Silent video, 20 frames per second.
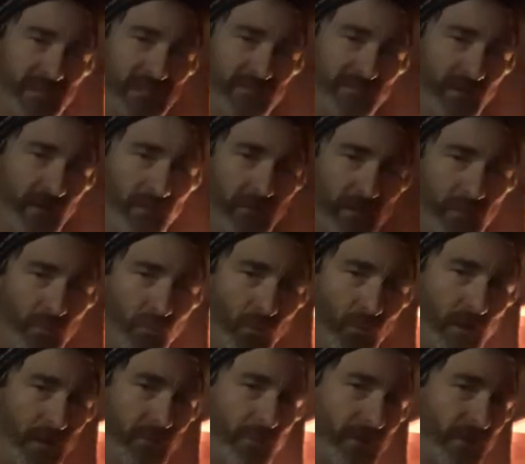it's very
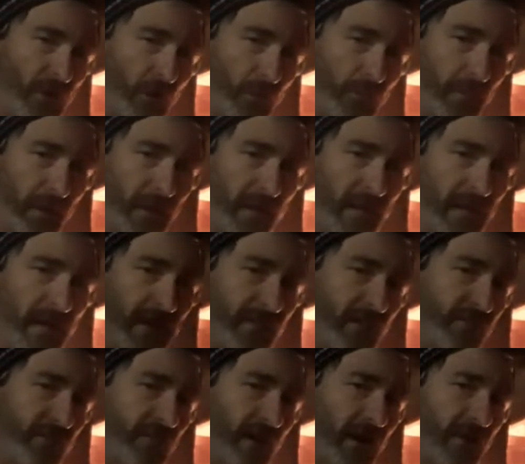rewarding when you open it and
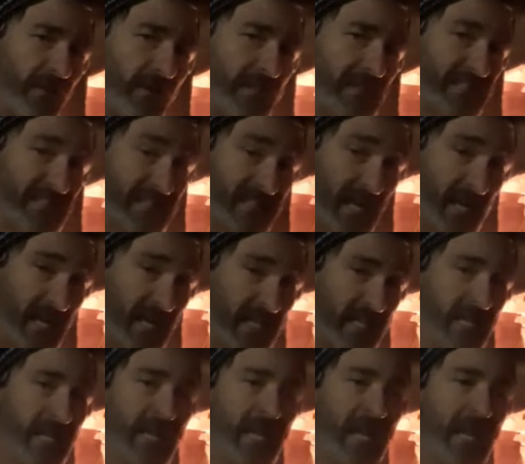the firing's
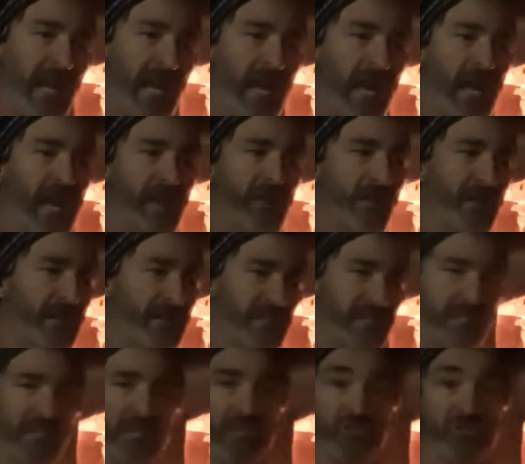done and you get to
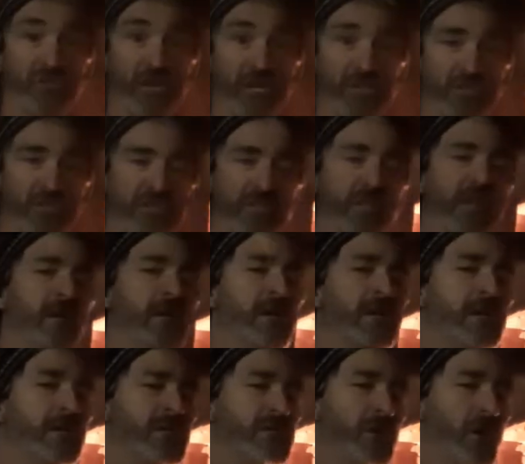see the treasures.
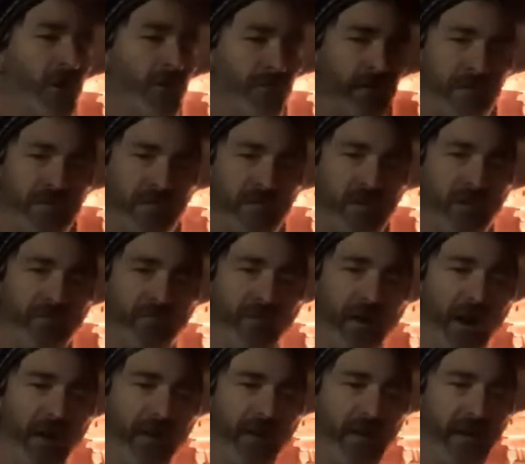So hopefully it's good
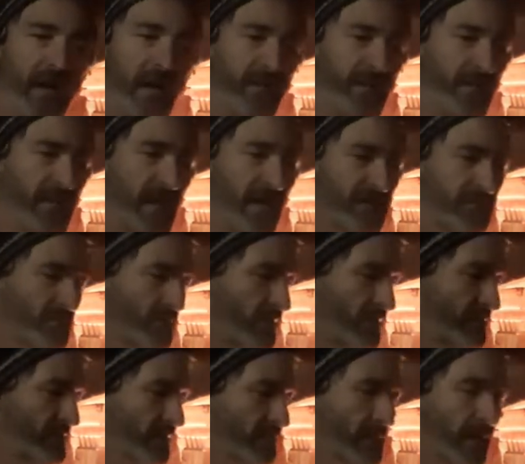firing. The last one
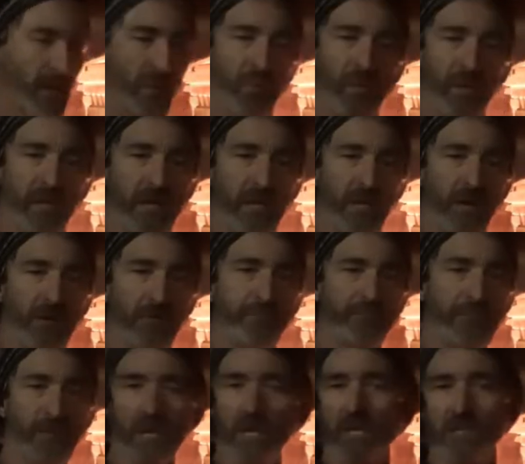was like about a week ago,
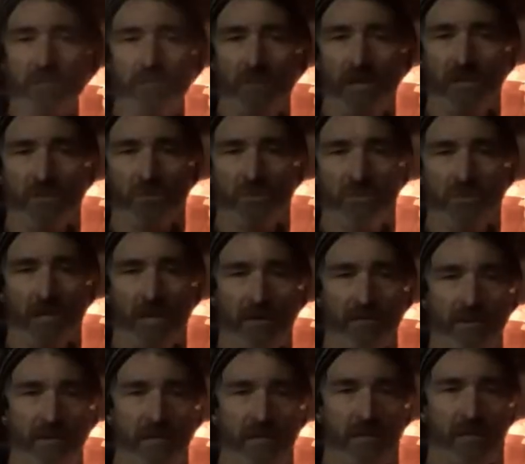and I got some nice ones out
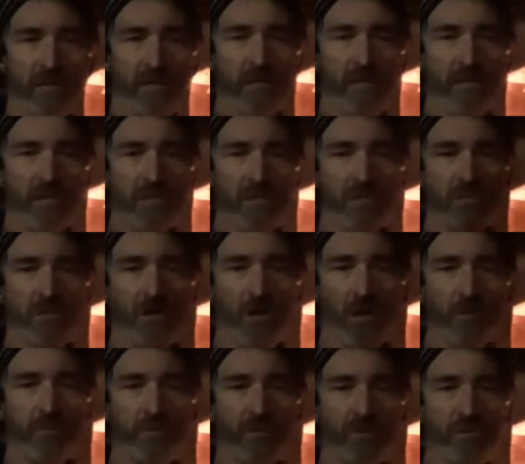of it. So
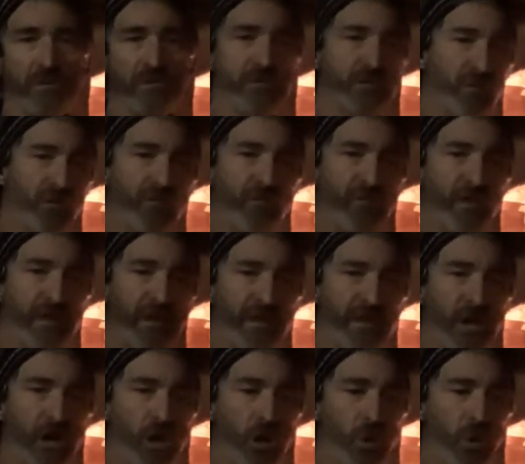I'm doing this little
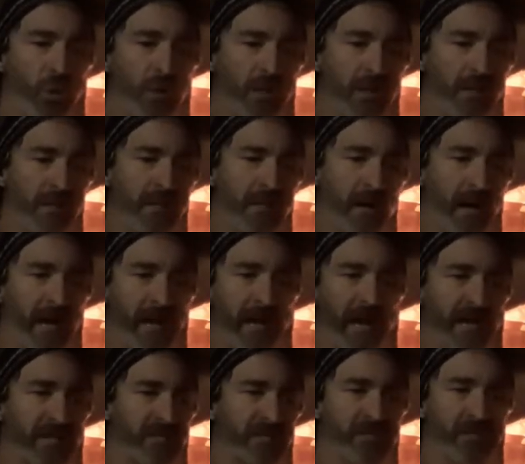video. I had
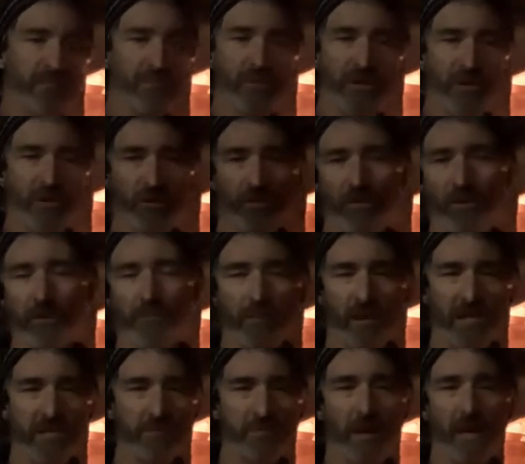actually recorded a
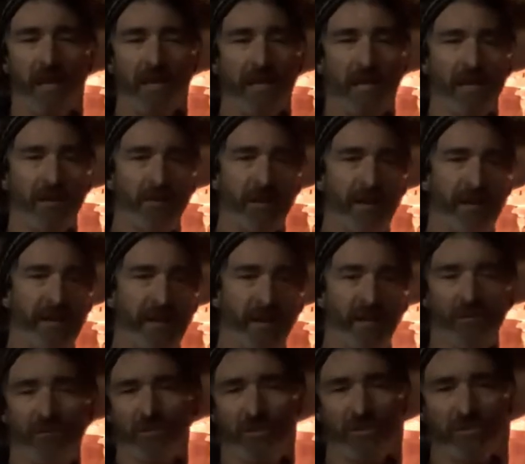bunch, but I didn't like what I did on
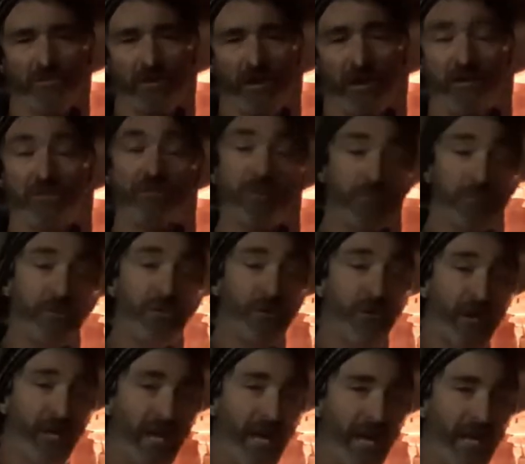the first firing. So I'm doing
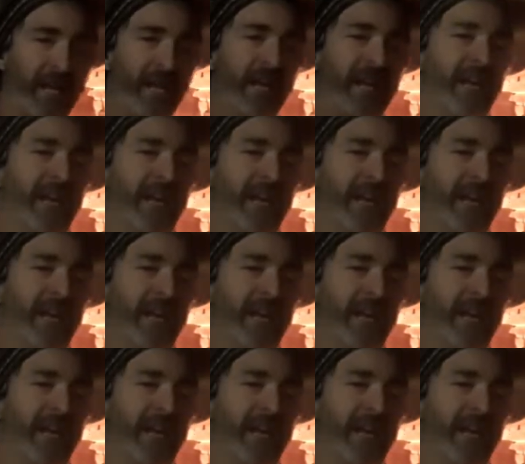it again